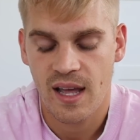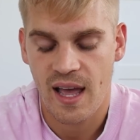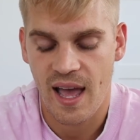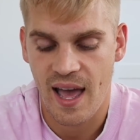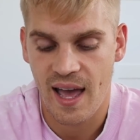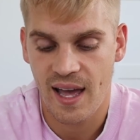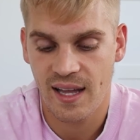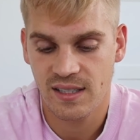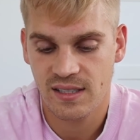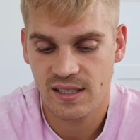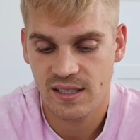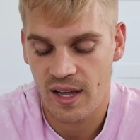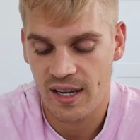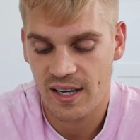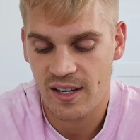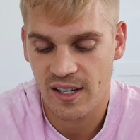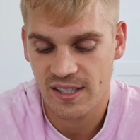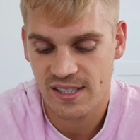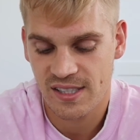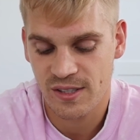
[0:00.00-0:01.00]
And
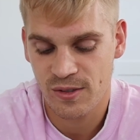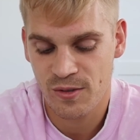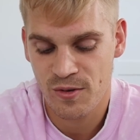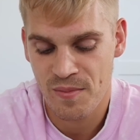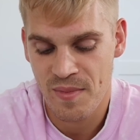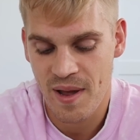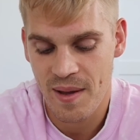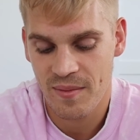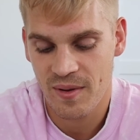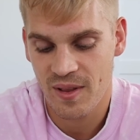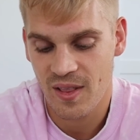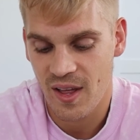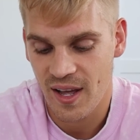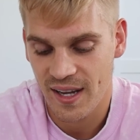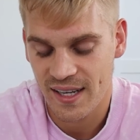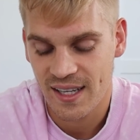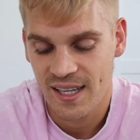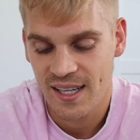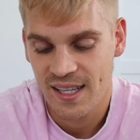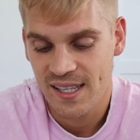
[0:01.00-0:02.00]
like, I still remember
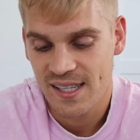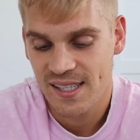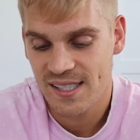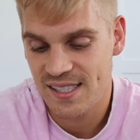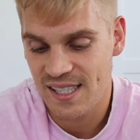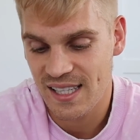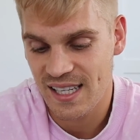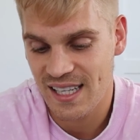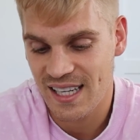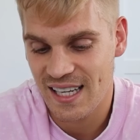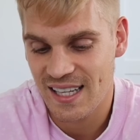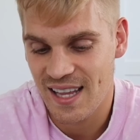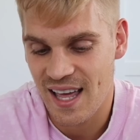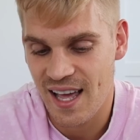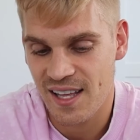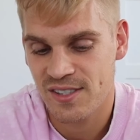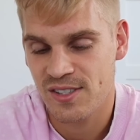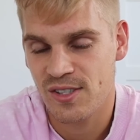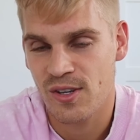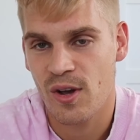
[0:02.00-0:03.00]
like sitting in
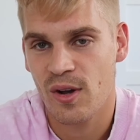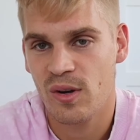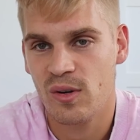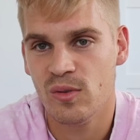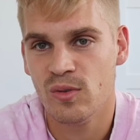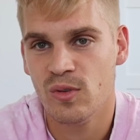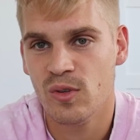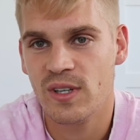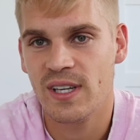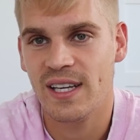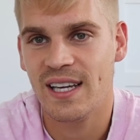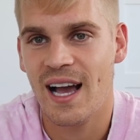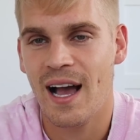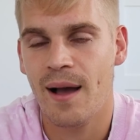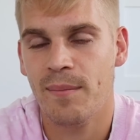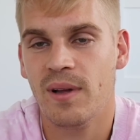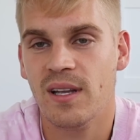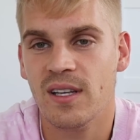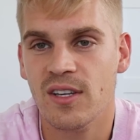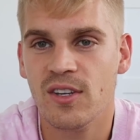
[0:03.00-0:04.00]
that circle looking
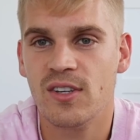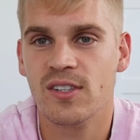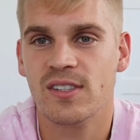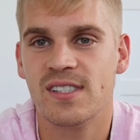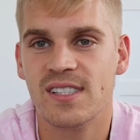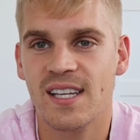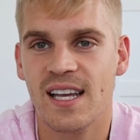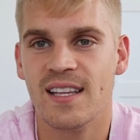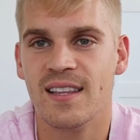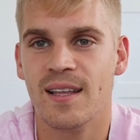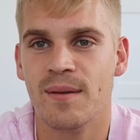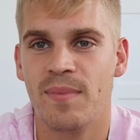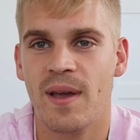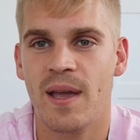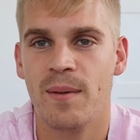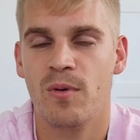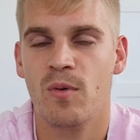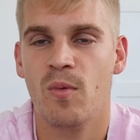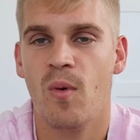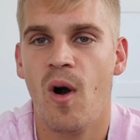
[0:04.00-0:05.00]
up, and you could see that
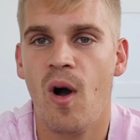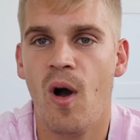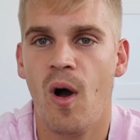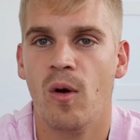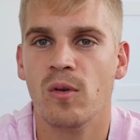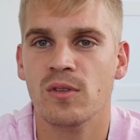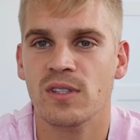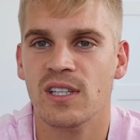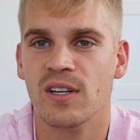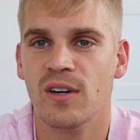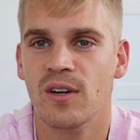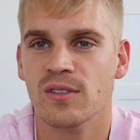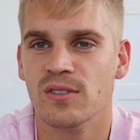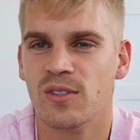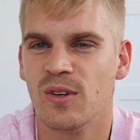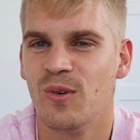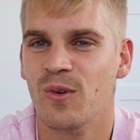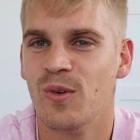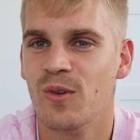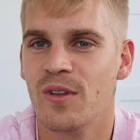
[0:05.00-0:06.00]
people were holding on
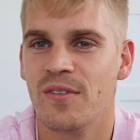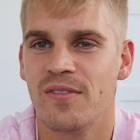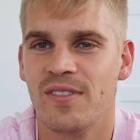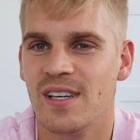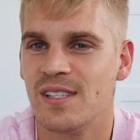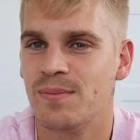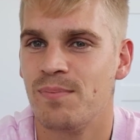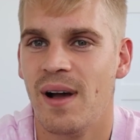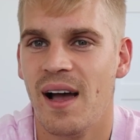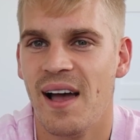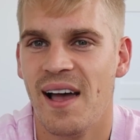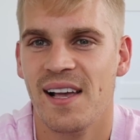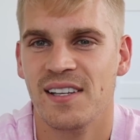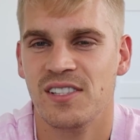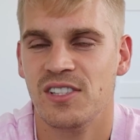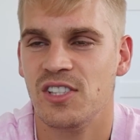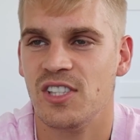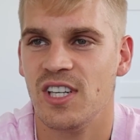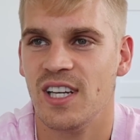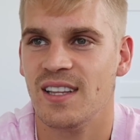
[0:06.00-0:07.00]
to all of this
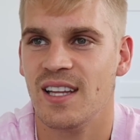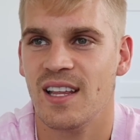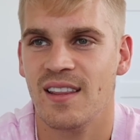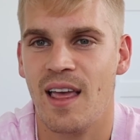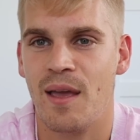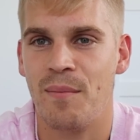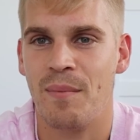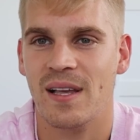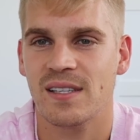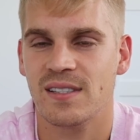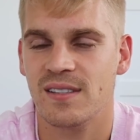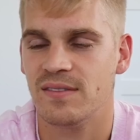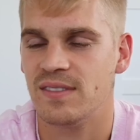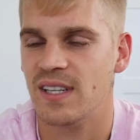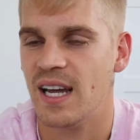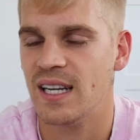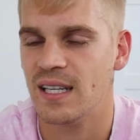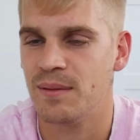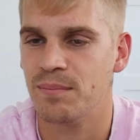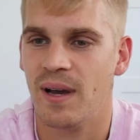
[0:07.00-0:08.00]
past shit that they must have
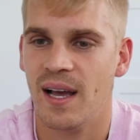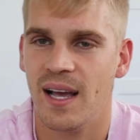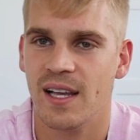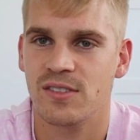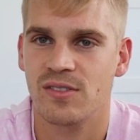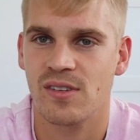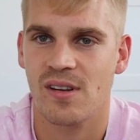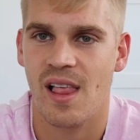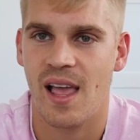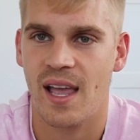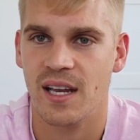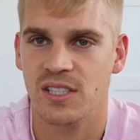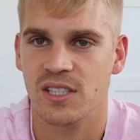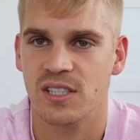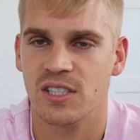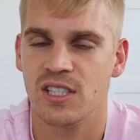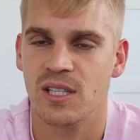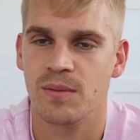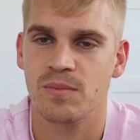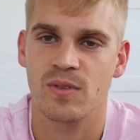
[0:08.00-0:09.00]
done in past
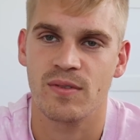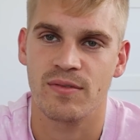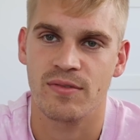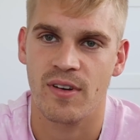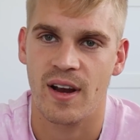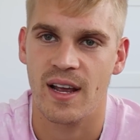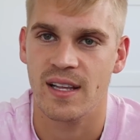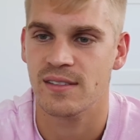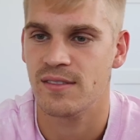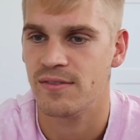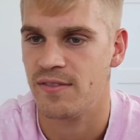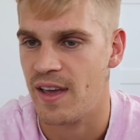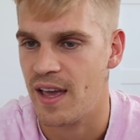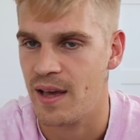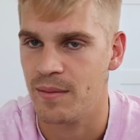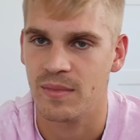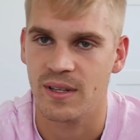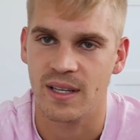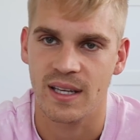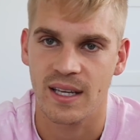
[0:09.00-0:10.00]
relationships with friends,
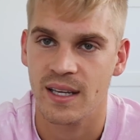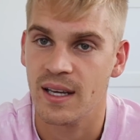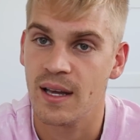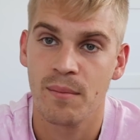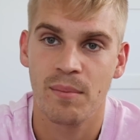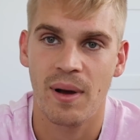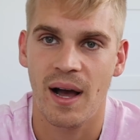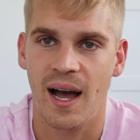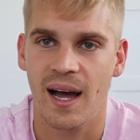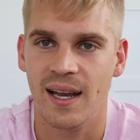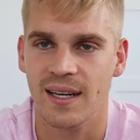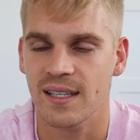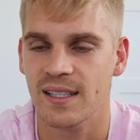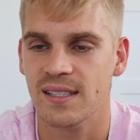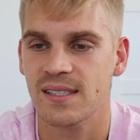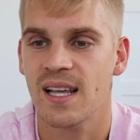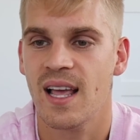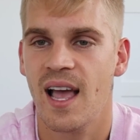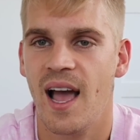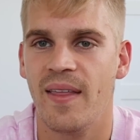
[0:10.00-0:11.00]
family,
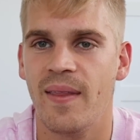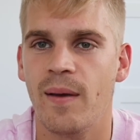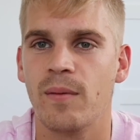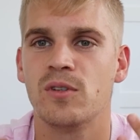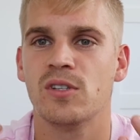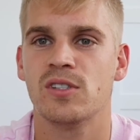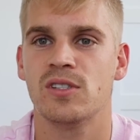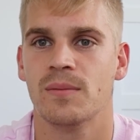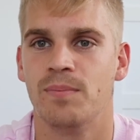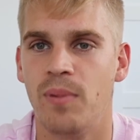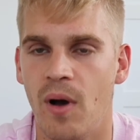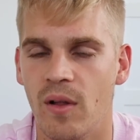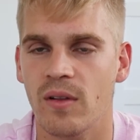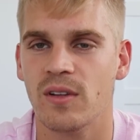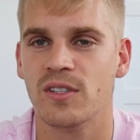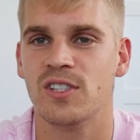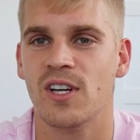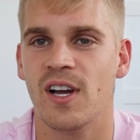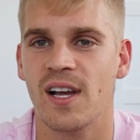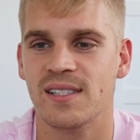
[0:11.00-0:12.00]
partners, and they were just
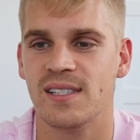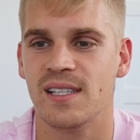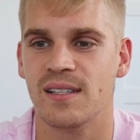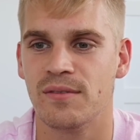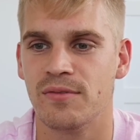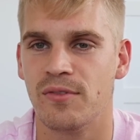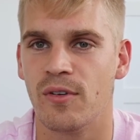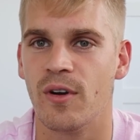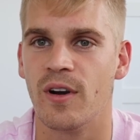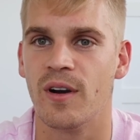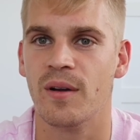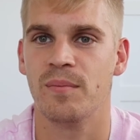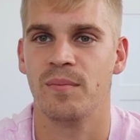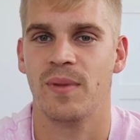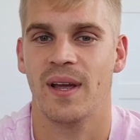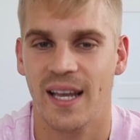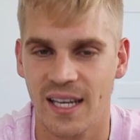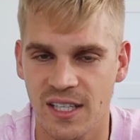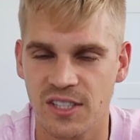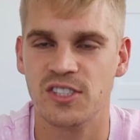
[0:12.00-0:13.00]
apologizing for it.
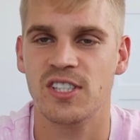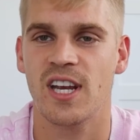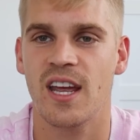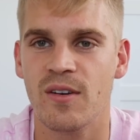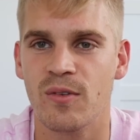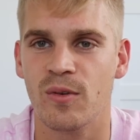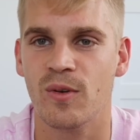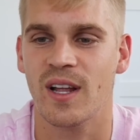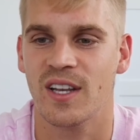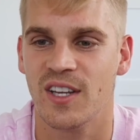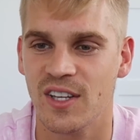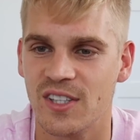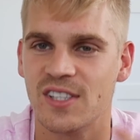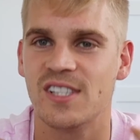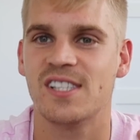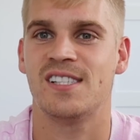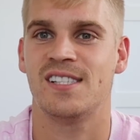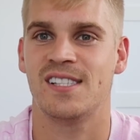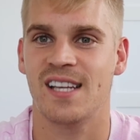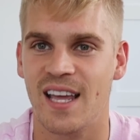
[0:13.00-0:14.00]
But in general, and you could
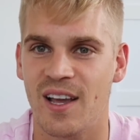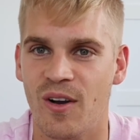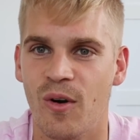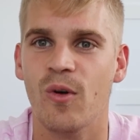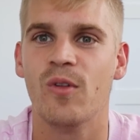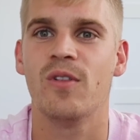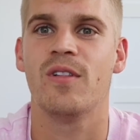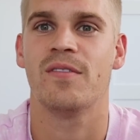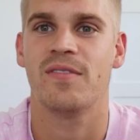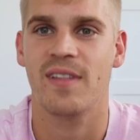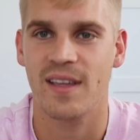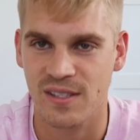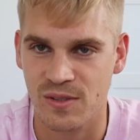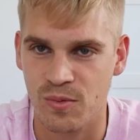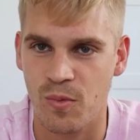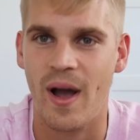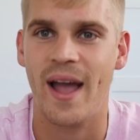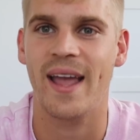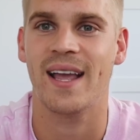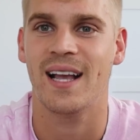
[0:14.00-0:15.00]
just see all of
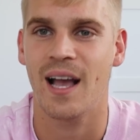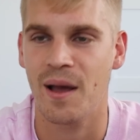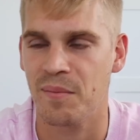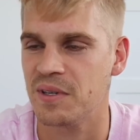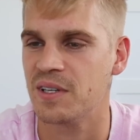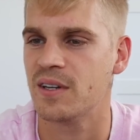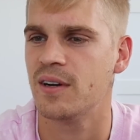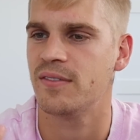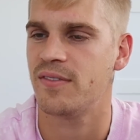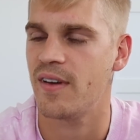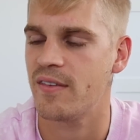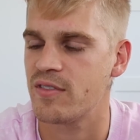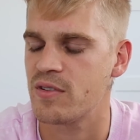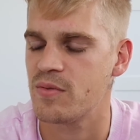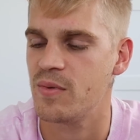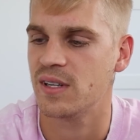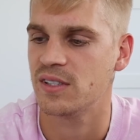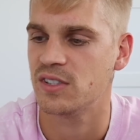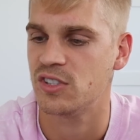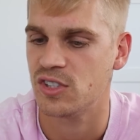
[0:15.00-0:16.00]
this weight coming off
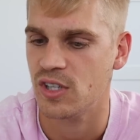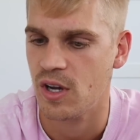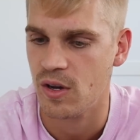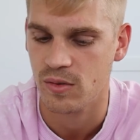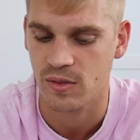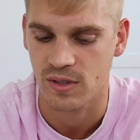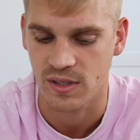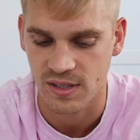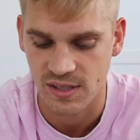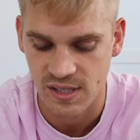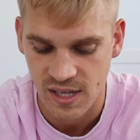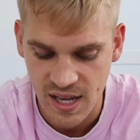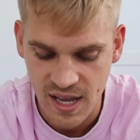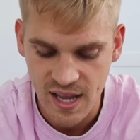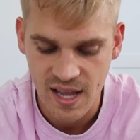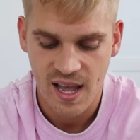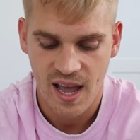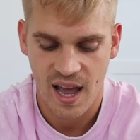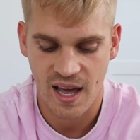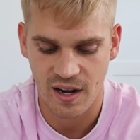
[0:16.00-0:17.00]
everyone's shoulders.
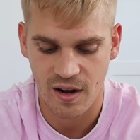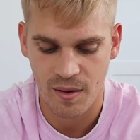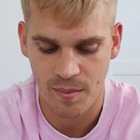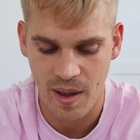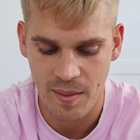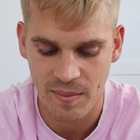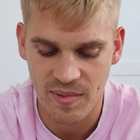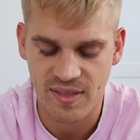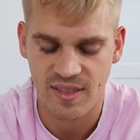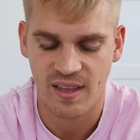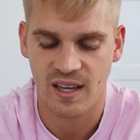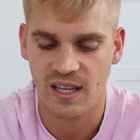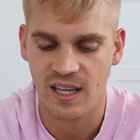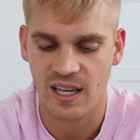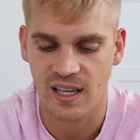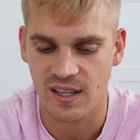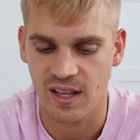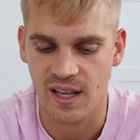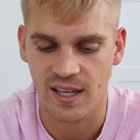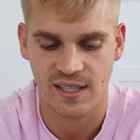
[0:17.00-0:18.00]
And I remember
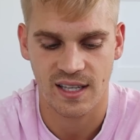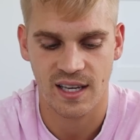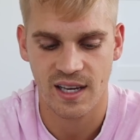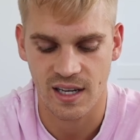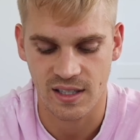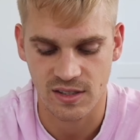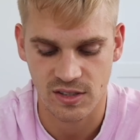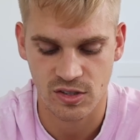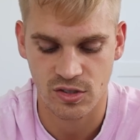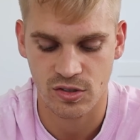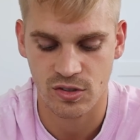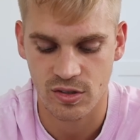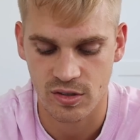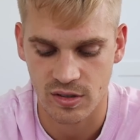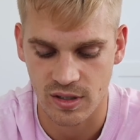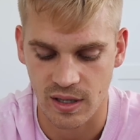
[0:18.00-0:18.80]
thinking like, yeah, it's true.